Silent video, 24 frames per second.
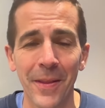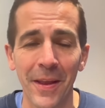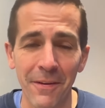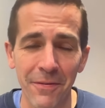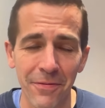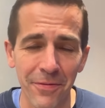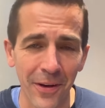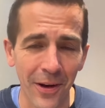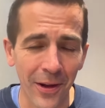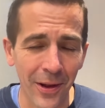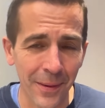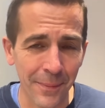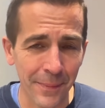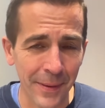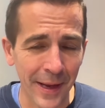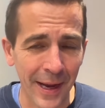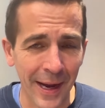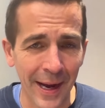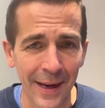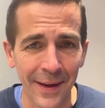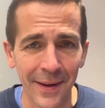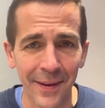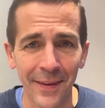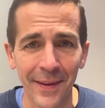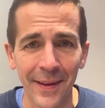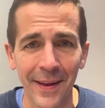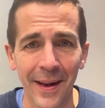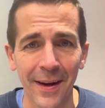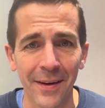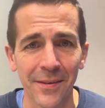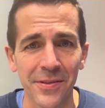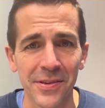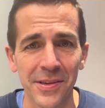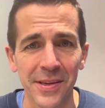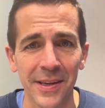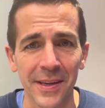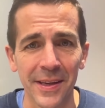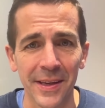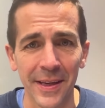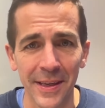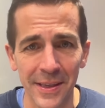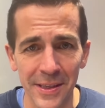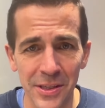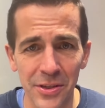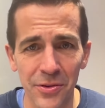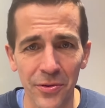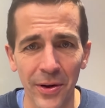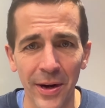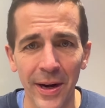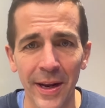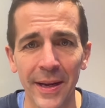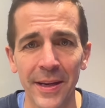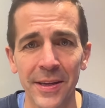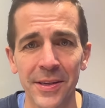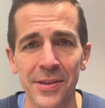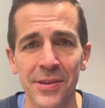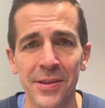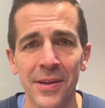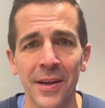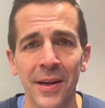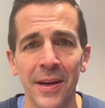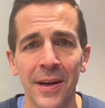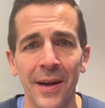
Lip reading: They've fallen behind in the NFC East race.